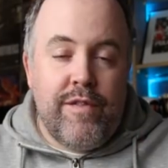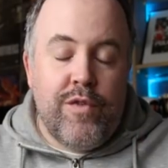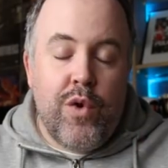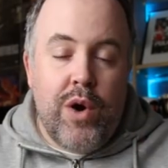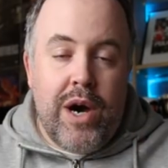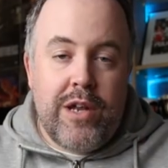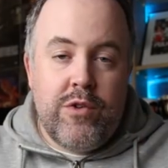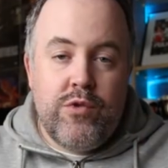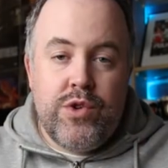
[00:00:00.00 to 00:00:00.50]

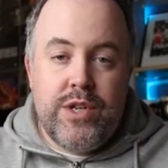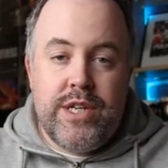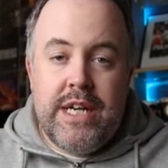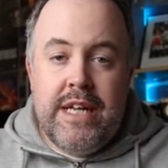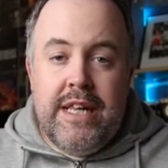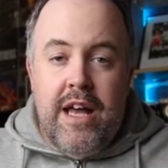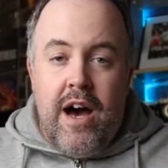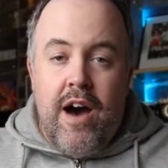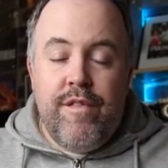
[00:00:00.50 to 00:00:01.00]
400.
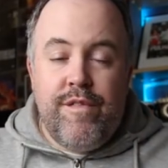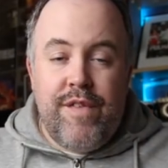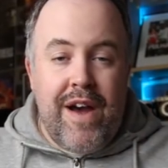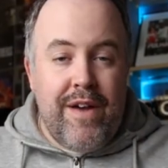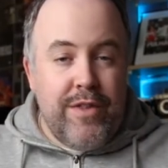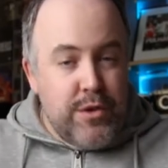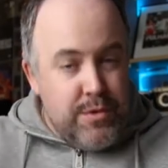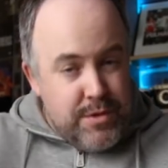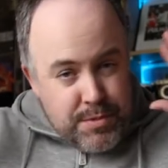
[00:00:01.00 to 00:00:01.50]
I
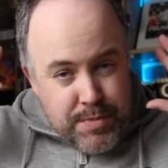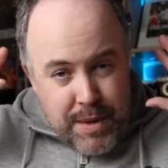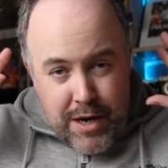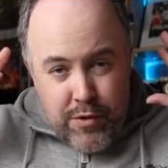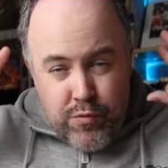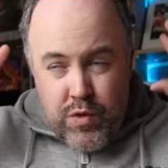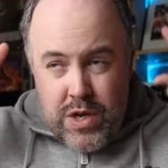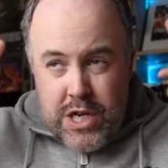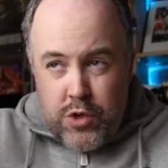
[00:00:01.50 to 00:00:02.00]
found it was
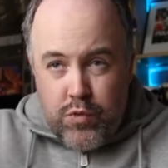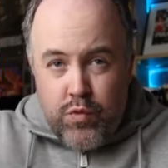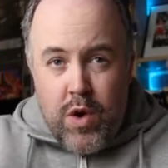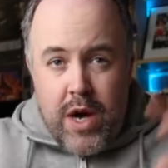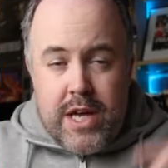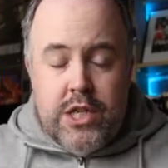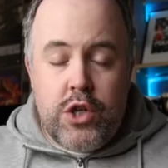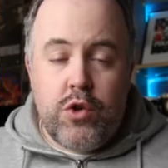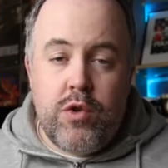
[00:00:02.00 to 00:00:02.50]
able to reach
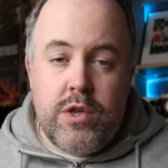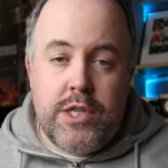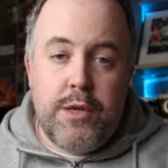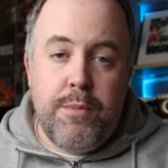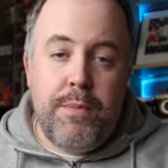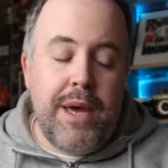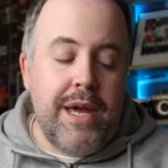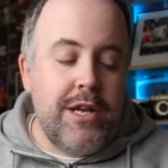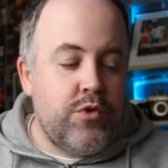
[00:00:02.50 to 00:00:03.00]
right across
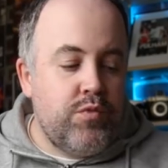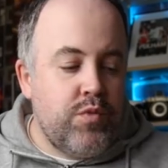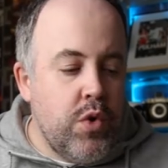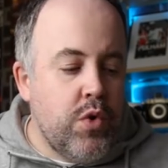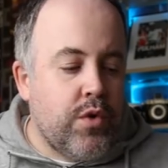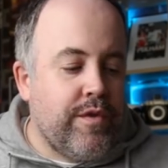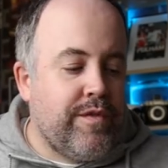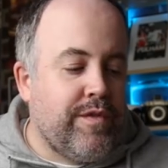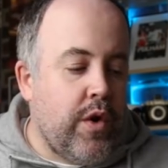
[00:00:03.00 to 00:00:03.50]
the pitch,
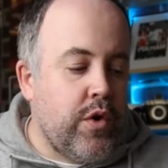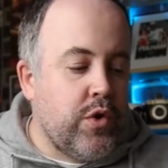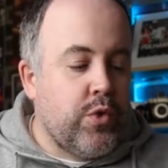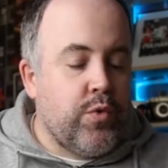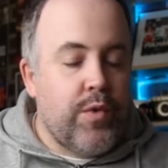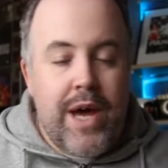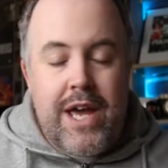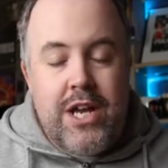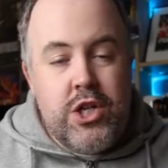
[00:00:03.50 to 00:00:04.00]
real good
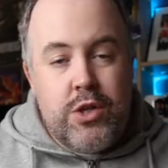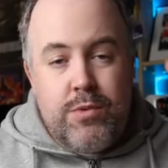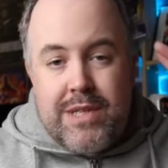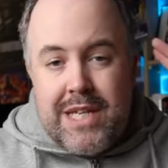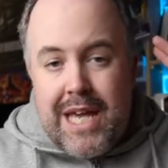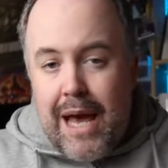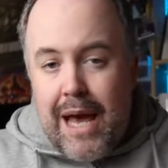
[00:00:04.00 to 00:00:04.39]
focal range. I was